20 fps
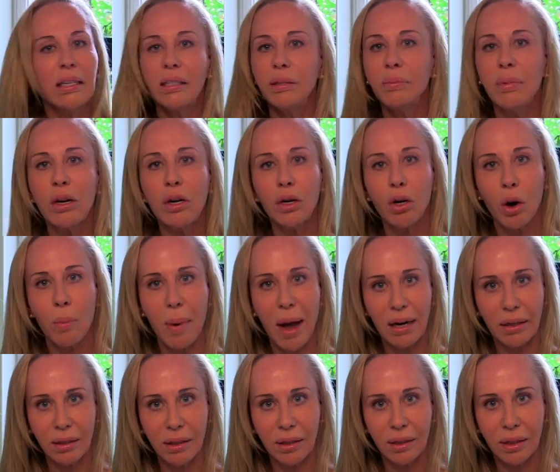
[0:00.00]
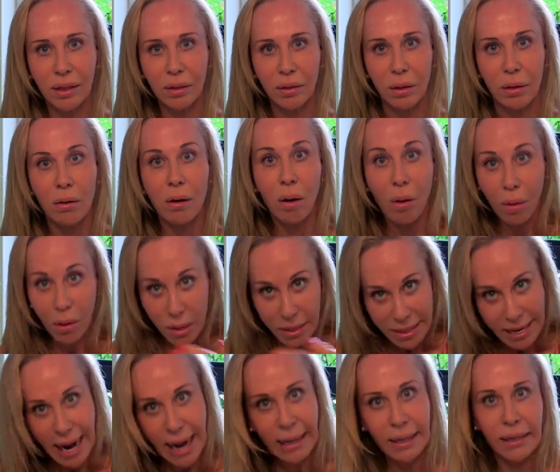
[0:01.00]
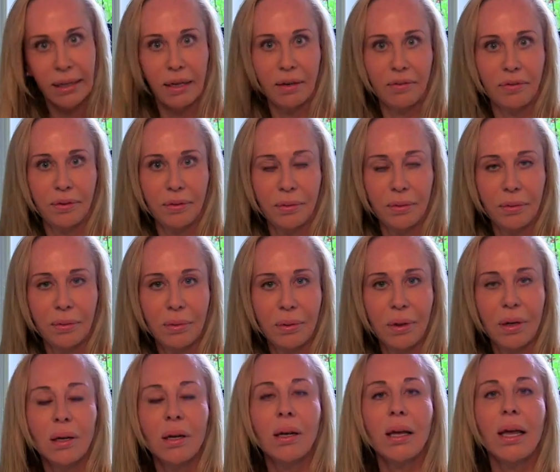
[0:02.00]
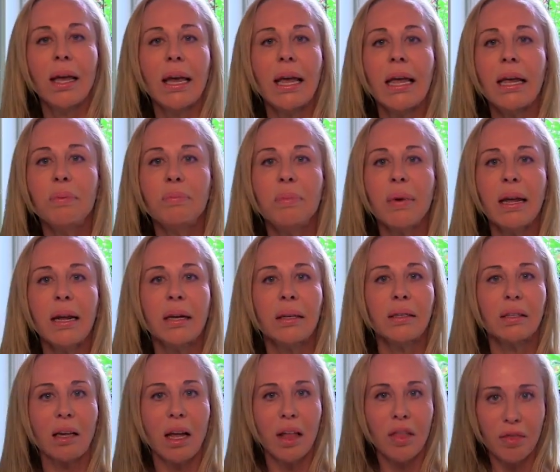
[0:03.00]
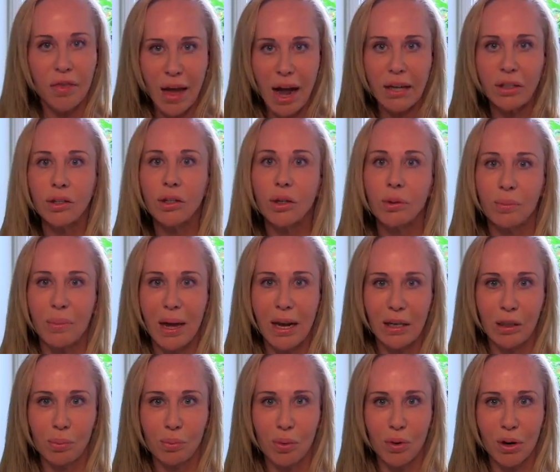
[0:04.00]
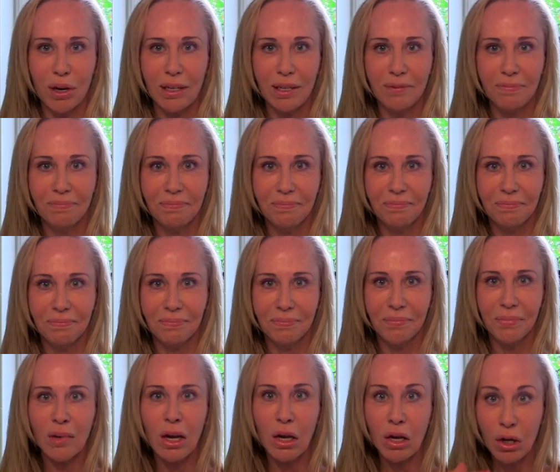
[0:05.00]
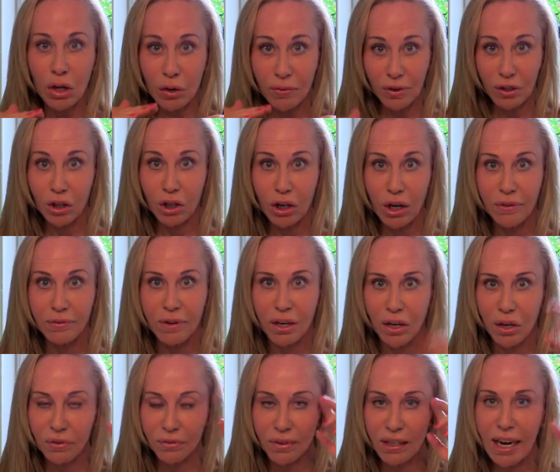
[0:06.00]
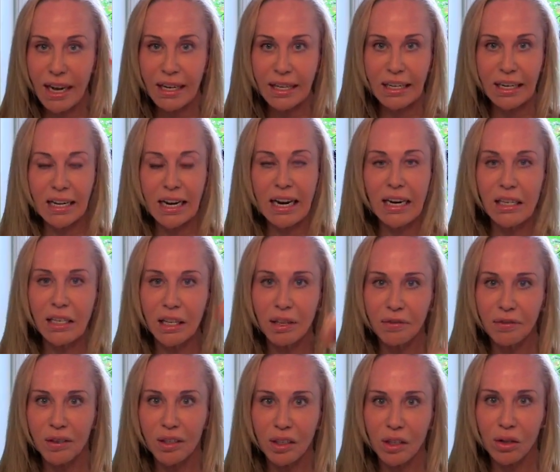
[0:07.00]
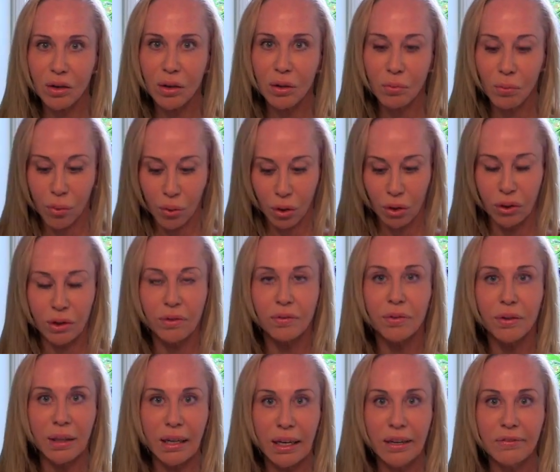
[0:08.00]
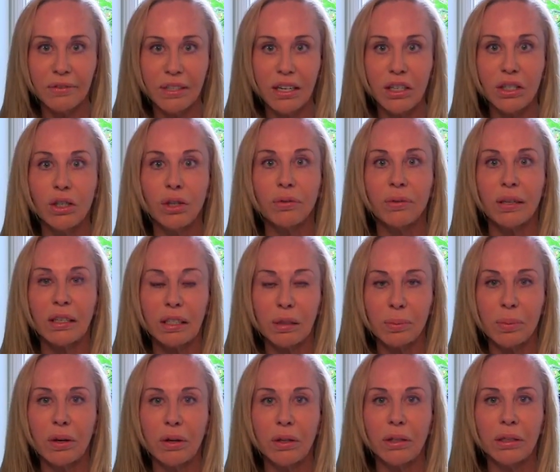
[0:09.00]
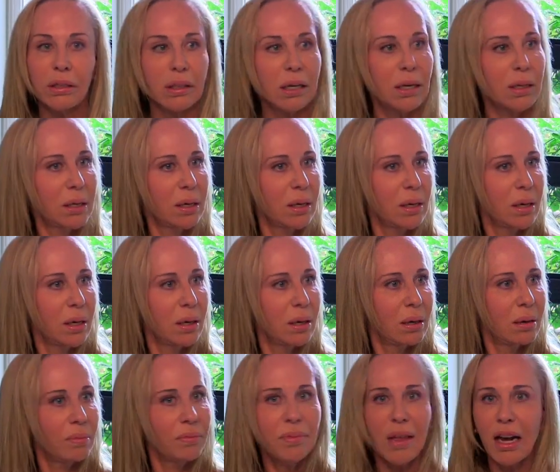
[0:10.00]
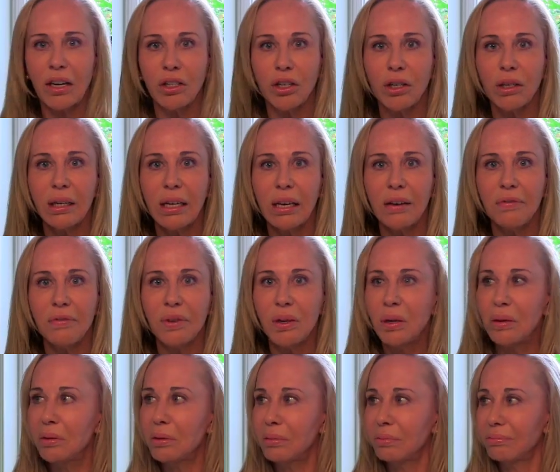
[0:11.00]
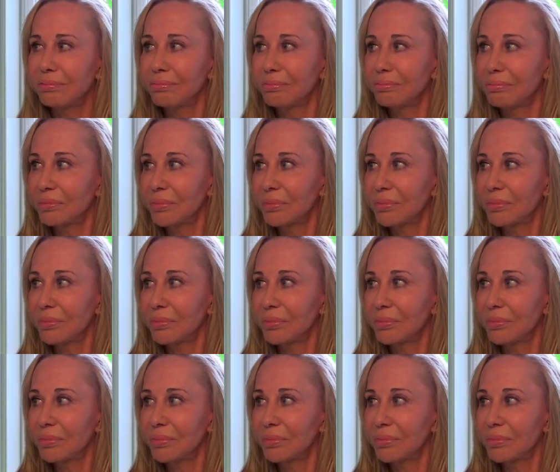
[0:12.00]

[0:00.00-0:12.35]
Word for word: doesn't mean you go back to zero or negative. It means that's your base point. You've achieved it, you've taken it into the physical world, you've lived it, you've experienced it. That should give you